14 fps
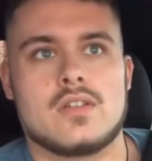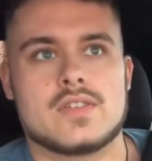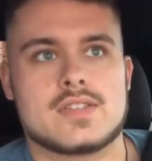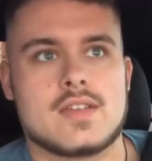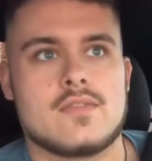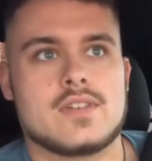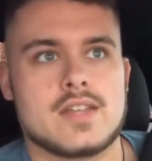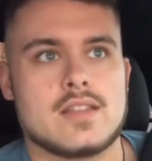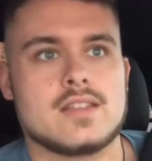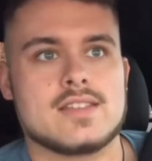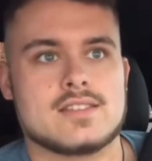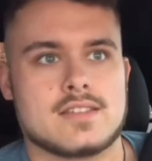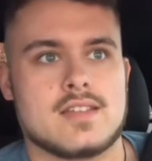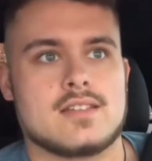of the 7
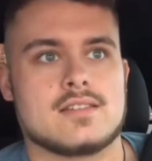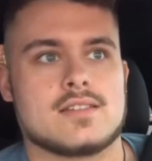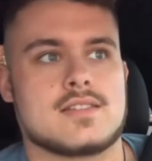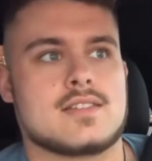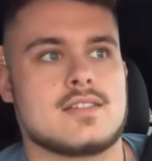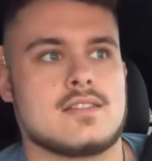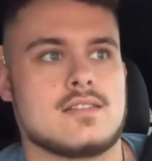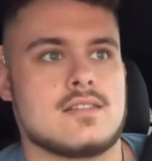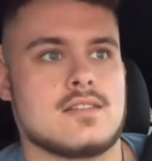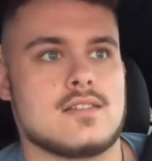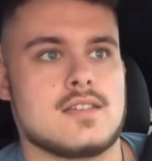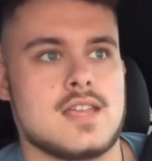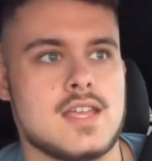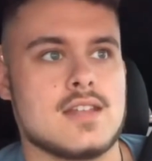deadly sins
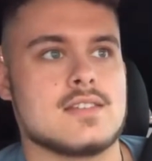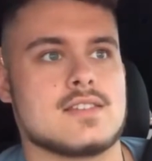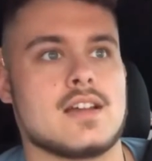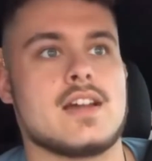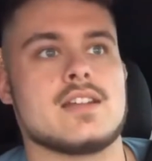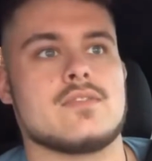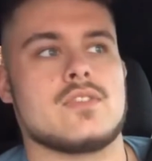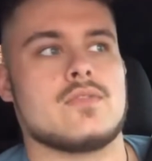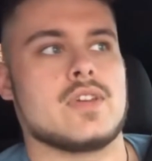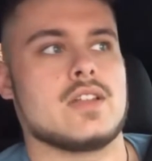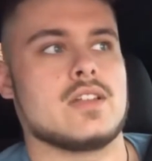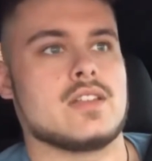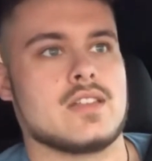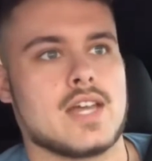inside of the
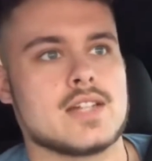villain.